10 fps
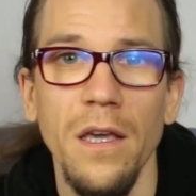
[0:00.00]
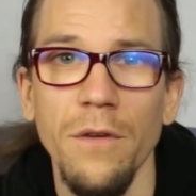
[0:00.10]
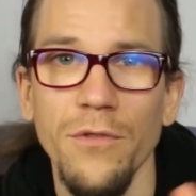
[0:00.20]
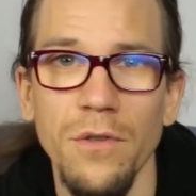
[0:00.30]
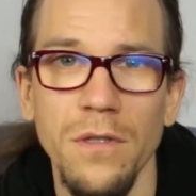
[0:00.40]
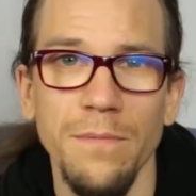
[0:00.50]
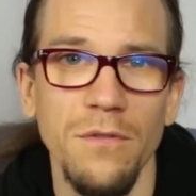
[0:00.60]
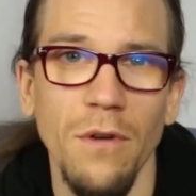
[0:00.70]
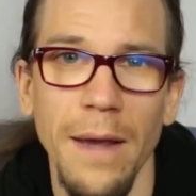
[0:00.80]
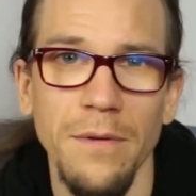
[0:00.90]
If you
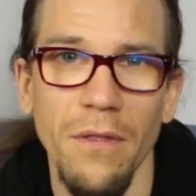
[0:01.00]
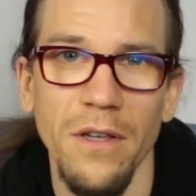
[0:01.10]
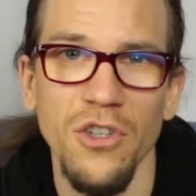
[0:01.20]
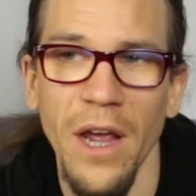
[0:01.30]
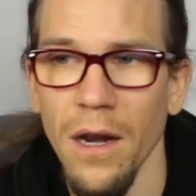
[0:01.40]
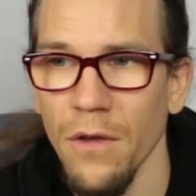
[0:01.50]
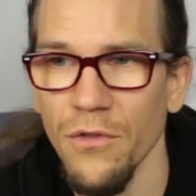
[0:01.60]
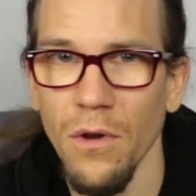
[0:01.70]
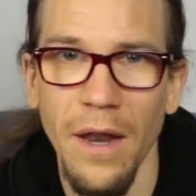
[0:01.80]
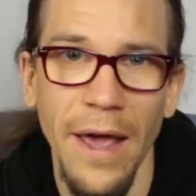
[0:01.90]
subscribe to this channel,
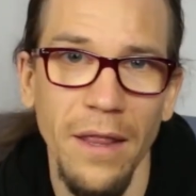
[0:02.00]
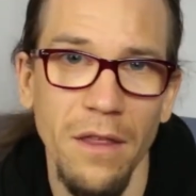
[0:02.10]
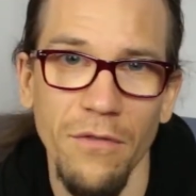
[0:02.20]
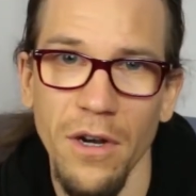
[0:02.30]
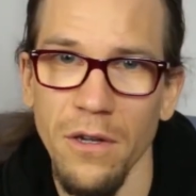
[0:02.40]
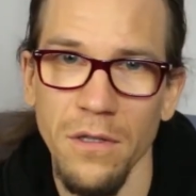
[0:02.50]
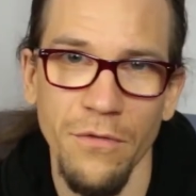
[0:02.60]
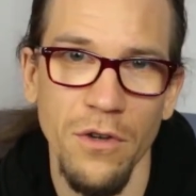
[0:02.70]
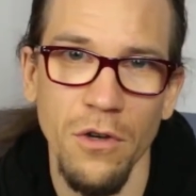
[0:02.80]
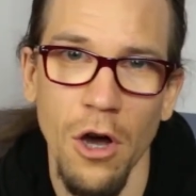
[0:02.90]
if you like the videos,
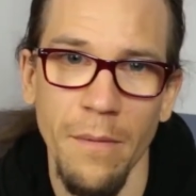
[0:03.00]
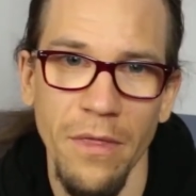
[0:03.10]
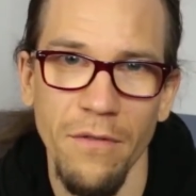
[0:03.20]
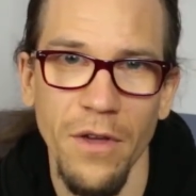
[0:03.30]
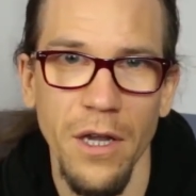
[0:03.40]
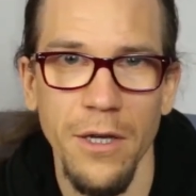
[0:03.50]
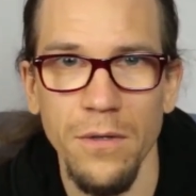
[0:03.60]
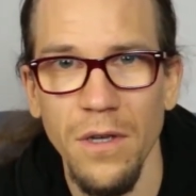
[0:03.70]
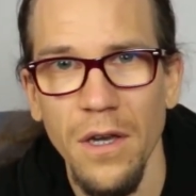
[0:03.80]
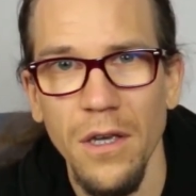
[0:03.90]
if you comment the
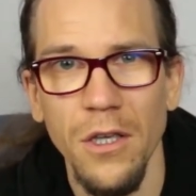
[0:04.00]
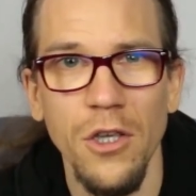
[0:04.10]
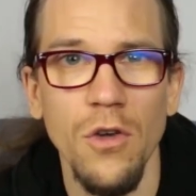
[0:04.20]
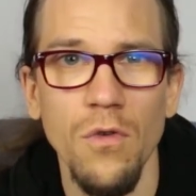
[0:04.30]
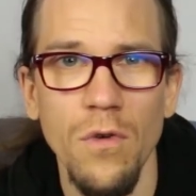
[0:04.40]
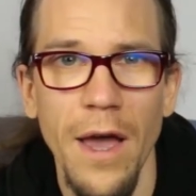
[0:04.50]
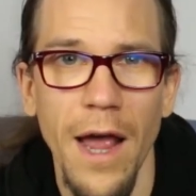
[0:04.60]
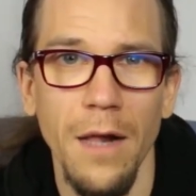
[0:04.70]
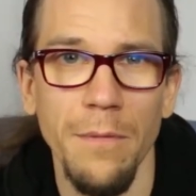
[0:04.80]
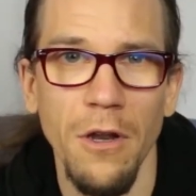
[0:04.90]
videos, you
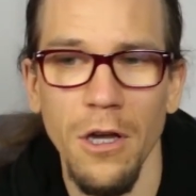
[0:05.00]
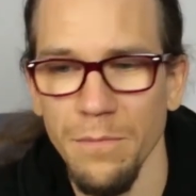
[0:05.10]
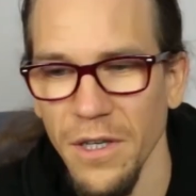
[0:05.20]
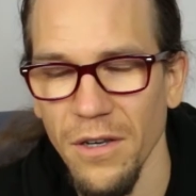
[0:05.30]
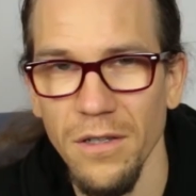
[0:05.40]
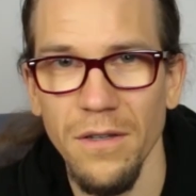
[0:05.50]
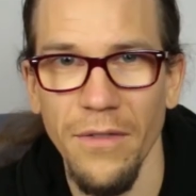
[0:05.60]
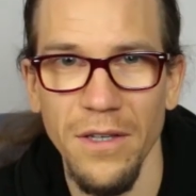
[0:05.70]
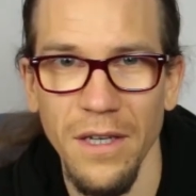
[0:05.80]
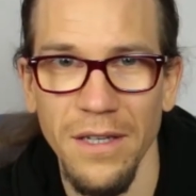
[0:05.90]
help a lot because
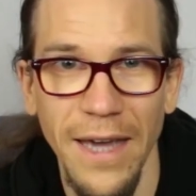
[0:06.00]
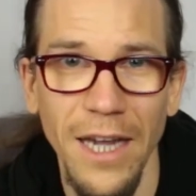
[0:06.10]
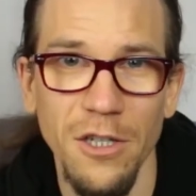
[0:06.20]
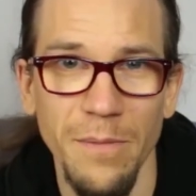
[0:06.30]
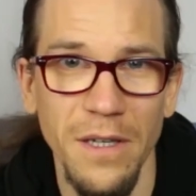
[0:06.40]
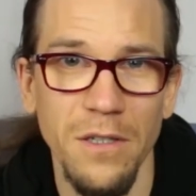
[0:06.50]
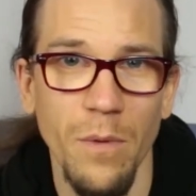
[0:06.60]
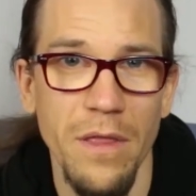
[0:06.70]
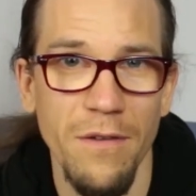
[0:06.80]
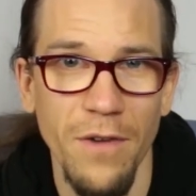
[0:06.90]
this engagement
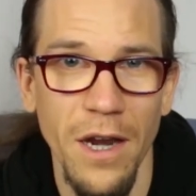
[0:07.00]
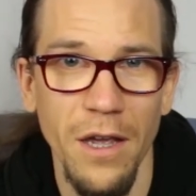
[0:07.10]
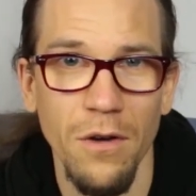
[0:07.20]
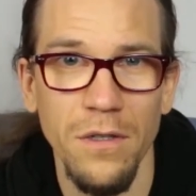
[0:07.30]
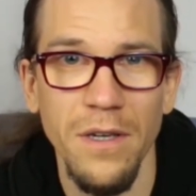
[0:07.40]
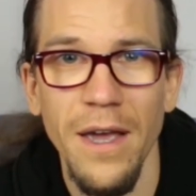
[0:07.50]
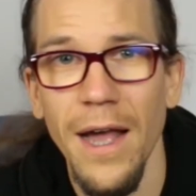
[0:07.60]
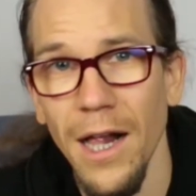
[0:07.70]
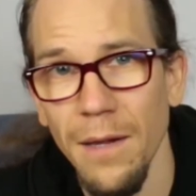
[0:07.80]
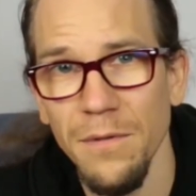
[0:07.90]
with the videos
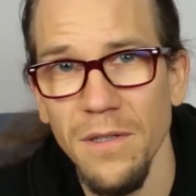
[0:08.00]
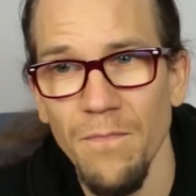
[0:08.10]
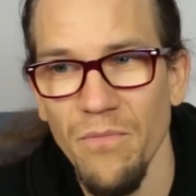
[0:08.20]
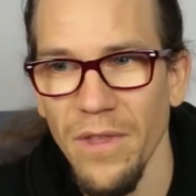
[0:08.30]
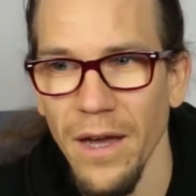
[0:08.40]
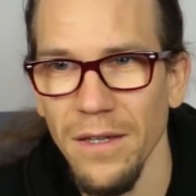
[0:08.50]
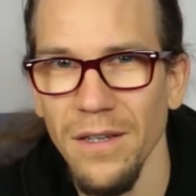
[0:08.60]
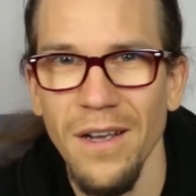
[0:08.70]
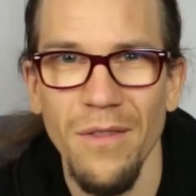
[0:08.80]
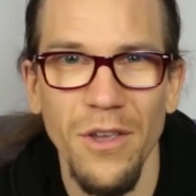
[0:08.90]
helps that
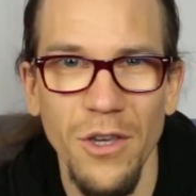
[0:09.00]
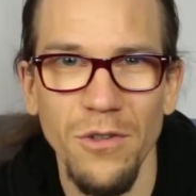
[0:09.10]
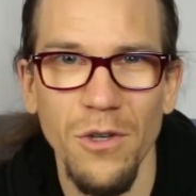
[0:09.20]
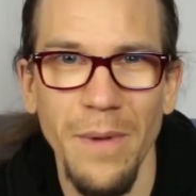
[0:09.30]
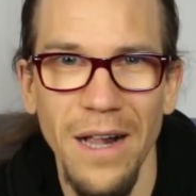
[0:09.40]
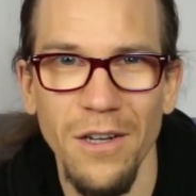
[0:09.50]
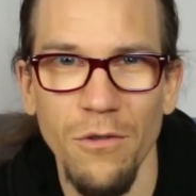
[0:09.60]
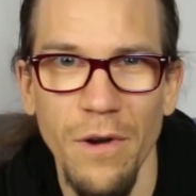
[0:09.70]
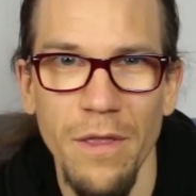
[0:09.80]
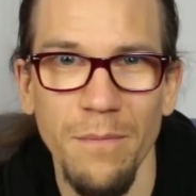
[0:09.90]
the YouTube
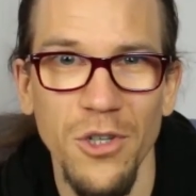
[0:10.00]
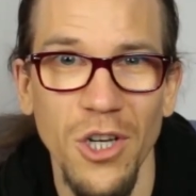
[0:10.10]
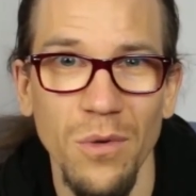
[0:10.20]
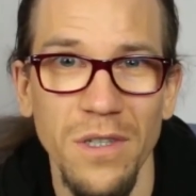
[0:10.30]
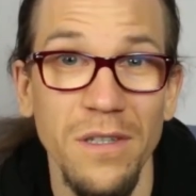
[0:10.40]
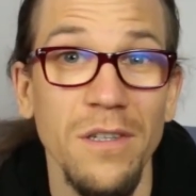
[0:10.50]
algorithm shows it